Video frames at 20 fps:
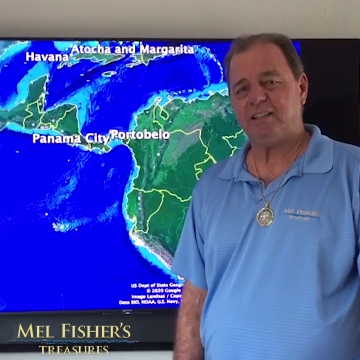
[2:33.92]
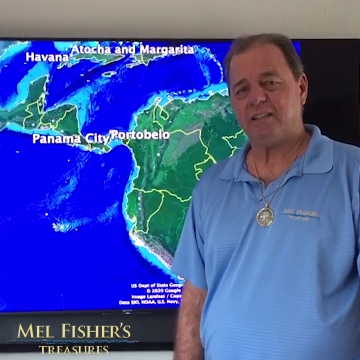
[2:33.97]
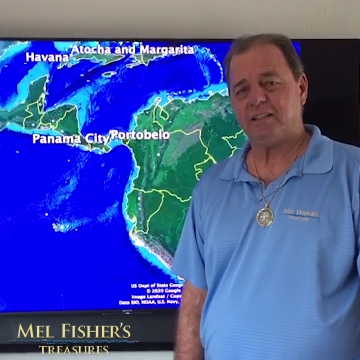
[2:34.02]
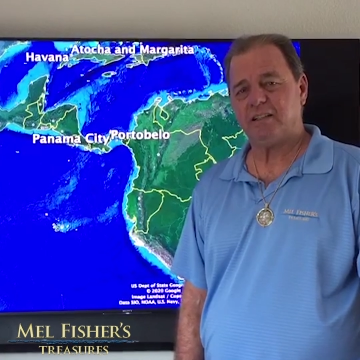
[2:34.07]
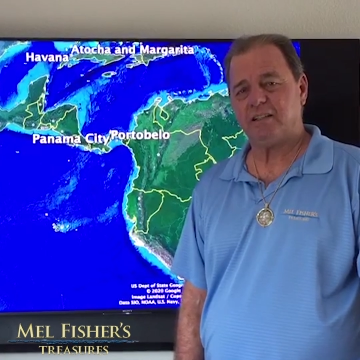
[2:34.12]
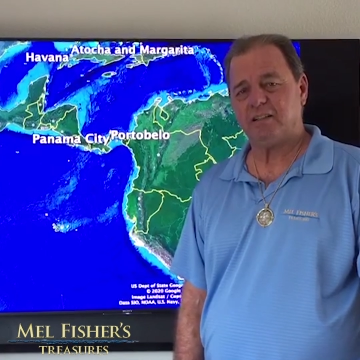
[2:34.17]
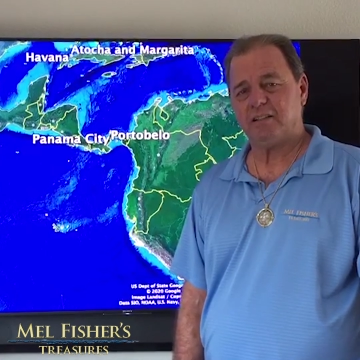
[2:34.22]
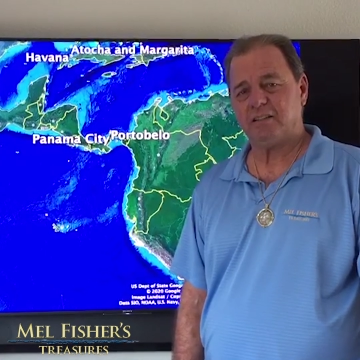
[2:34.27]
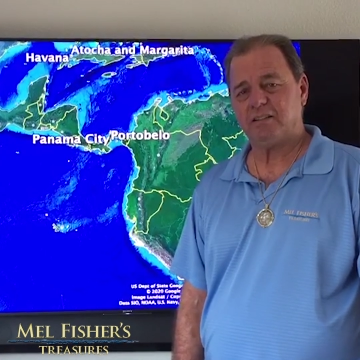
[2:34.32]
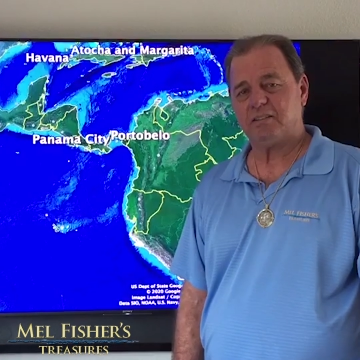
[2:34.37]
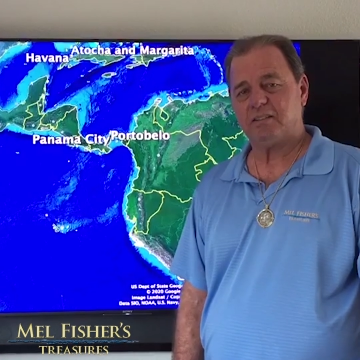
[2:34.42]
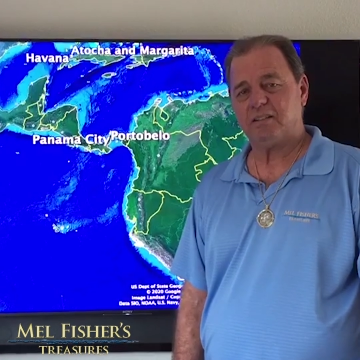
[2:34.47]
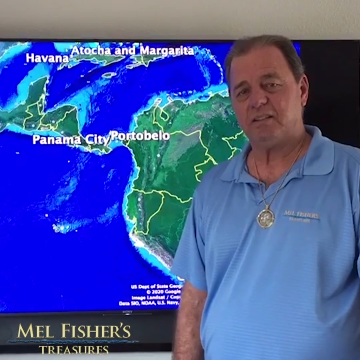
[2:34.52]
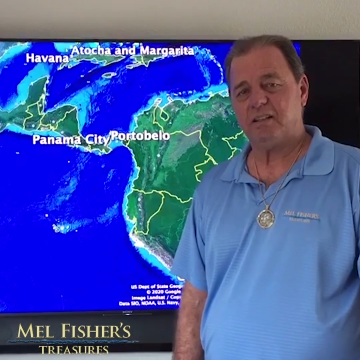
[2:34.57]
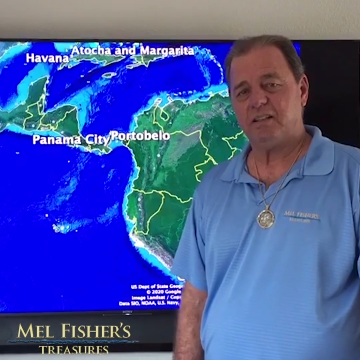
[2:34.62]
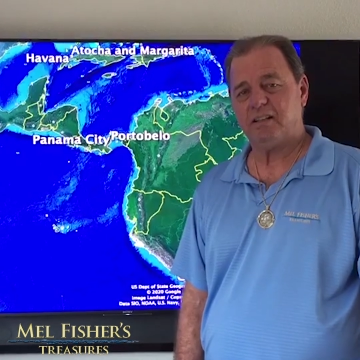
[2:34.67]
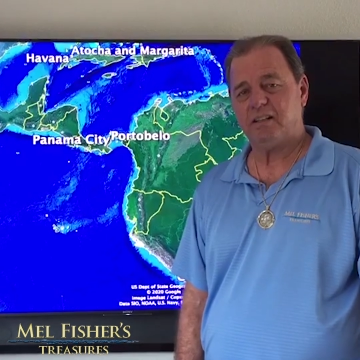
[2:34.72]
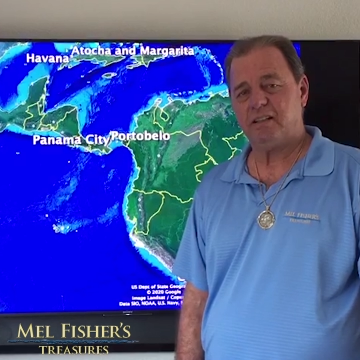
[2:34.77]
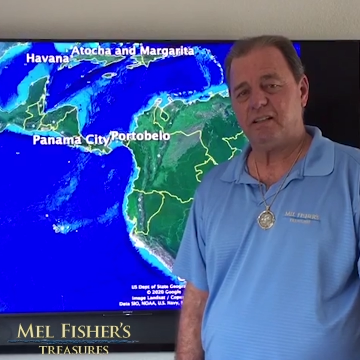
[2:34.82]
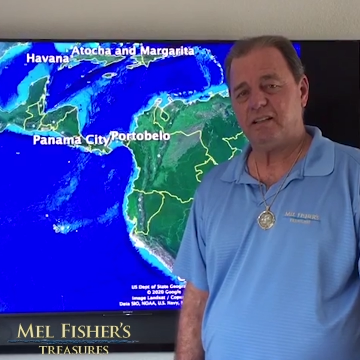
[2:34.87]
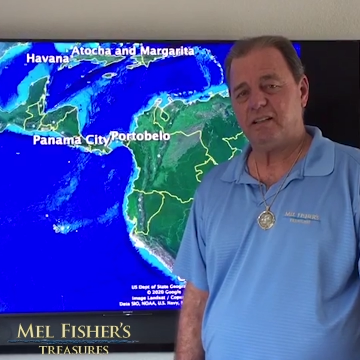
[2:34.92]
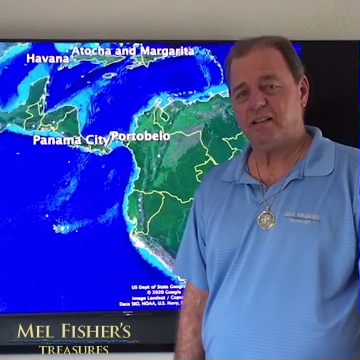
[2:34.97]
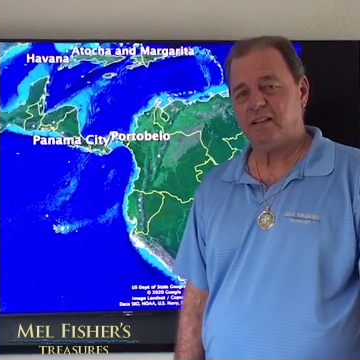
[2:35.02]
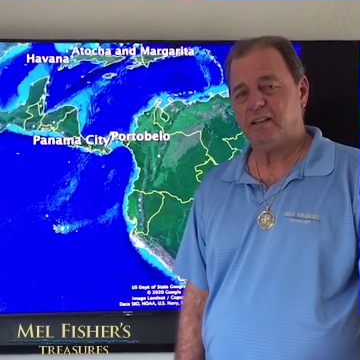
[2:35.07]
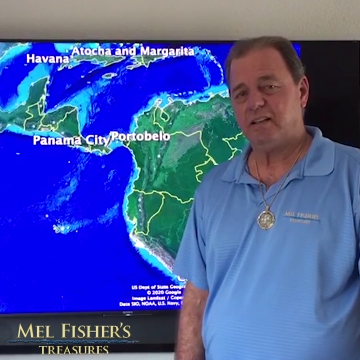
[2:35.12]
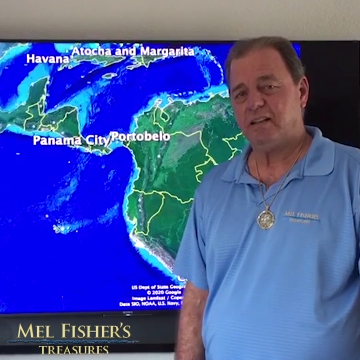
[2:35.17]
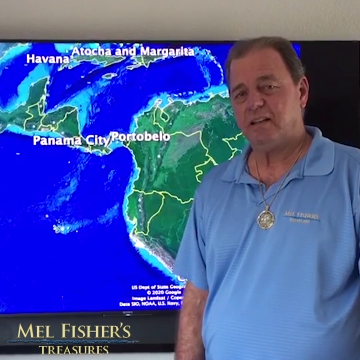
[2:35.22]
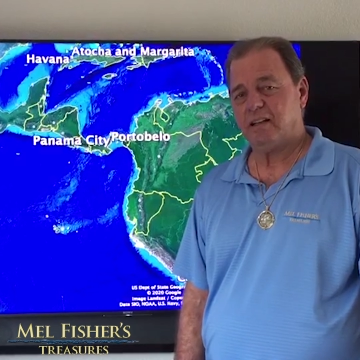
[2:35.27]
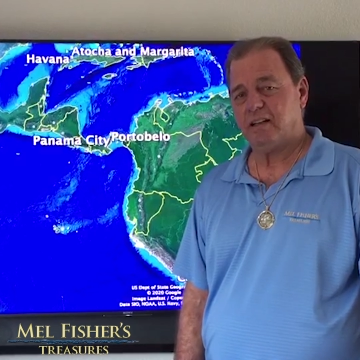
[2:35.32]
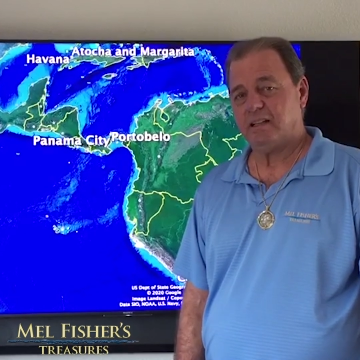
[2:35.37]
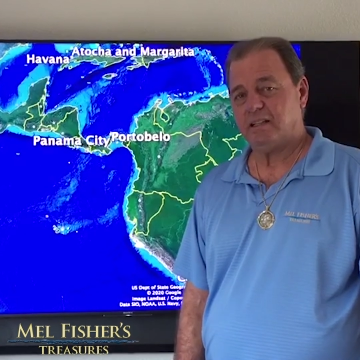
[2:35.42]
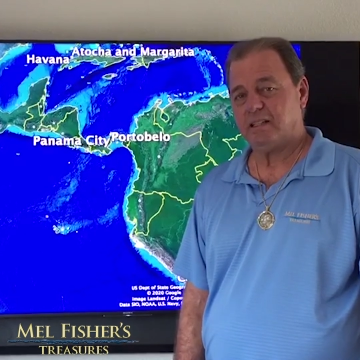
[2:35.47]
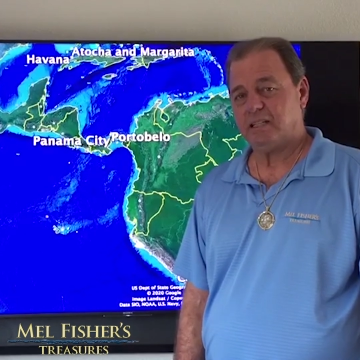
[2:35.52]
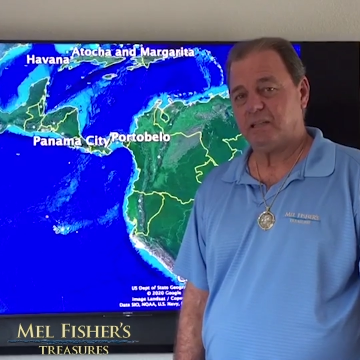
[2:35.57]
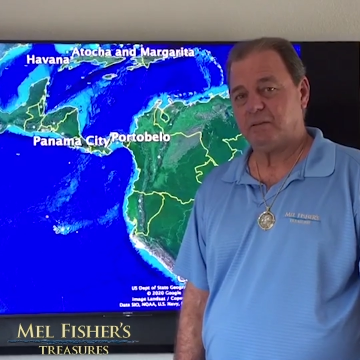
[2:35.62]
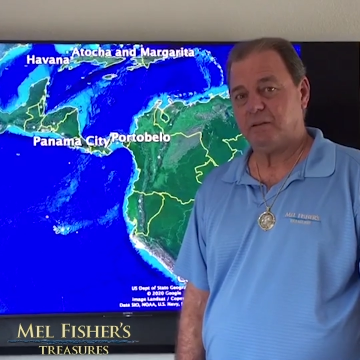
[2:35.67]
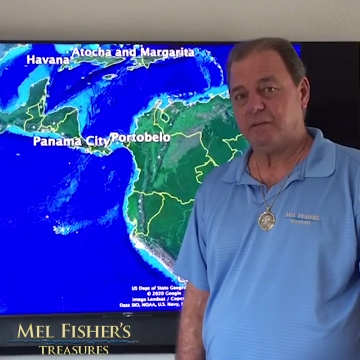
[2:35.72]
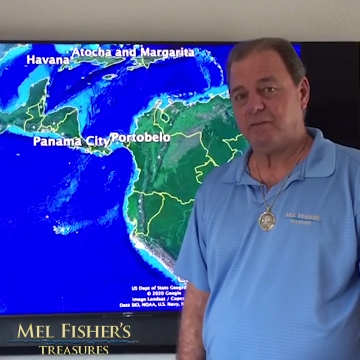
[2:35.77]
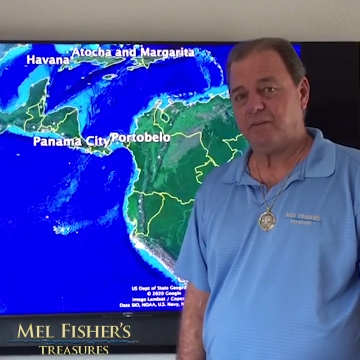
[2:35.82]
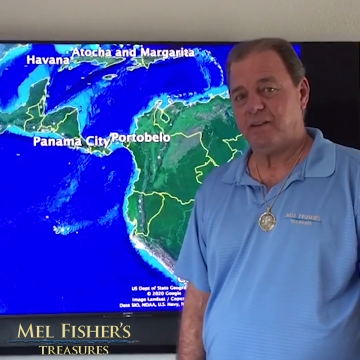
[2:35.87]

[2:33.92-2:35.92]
years until we